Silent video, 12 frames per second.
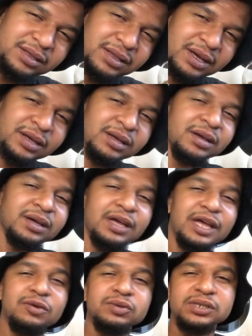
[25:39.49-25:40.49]
Like,
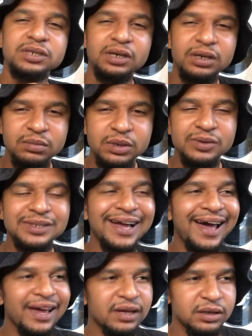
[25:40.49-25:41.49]
it was good, but it was all
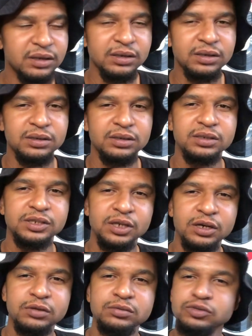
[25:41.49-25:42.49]
right good.
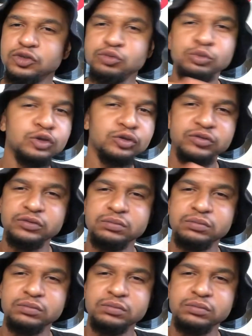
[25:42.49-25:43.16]
So smooth.